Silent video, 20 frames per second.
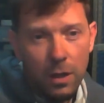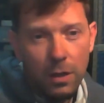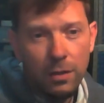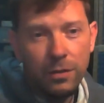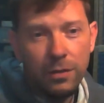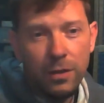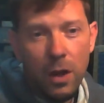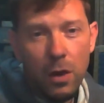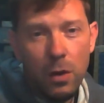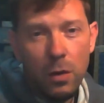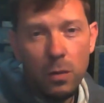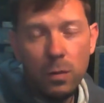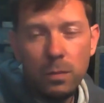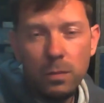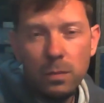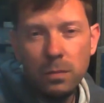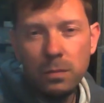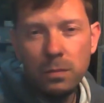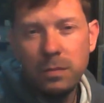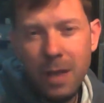So
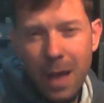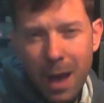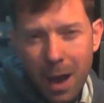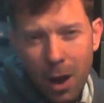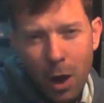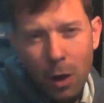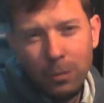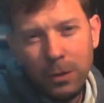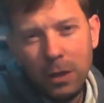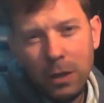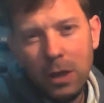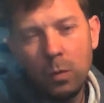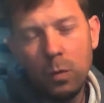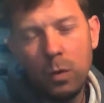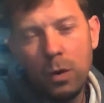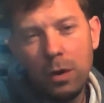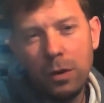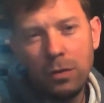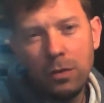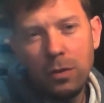now hopefully you can
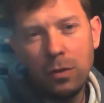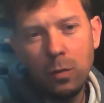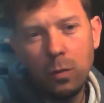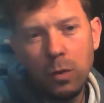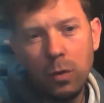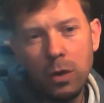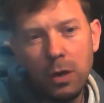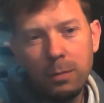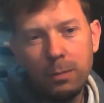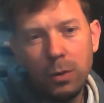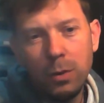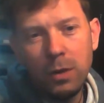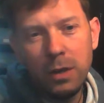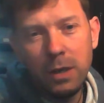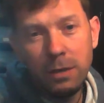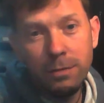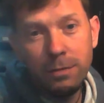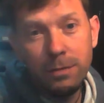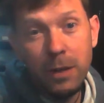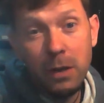work through the workbook
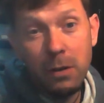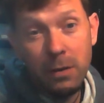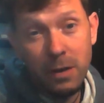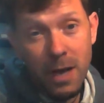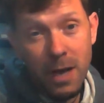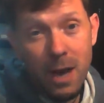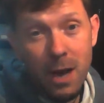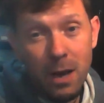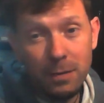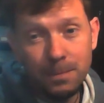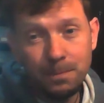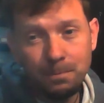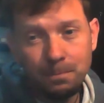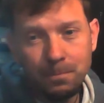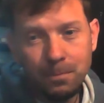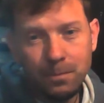and figure it out